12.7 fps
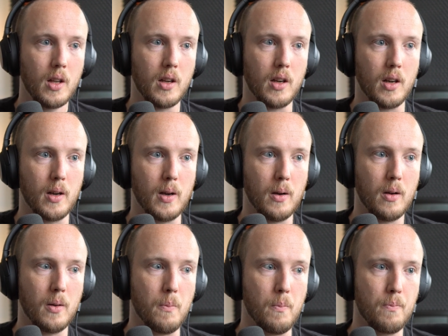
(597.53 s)

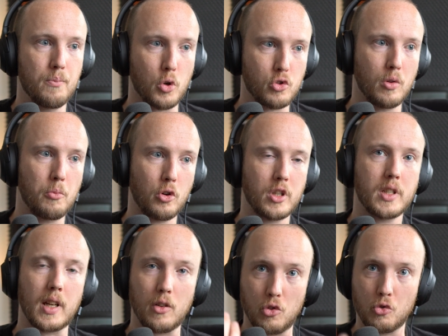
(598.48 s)
personal
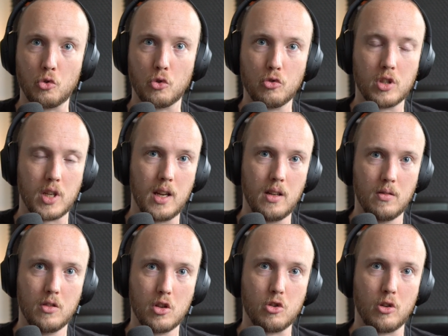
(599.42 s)
project and tutorials
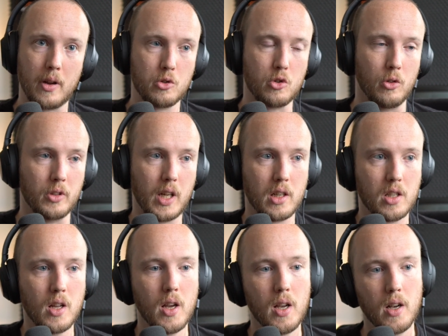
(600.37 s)
in the Solaris
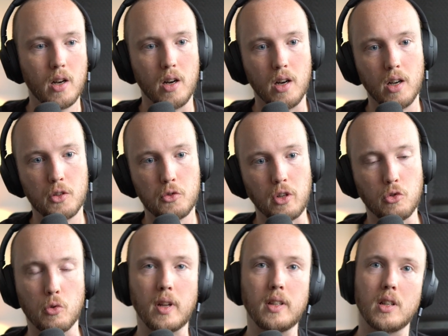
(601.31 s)
context, trying
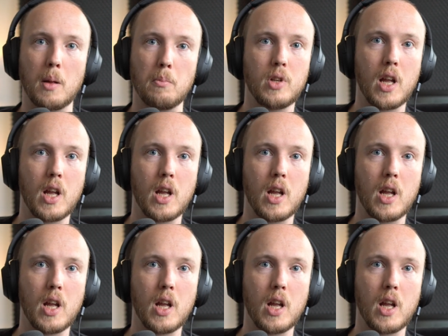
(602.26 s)
to render them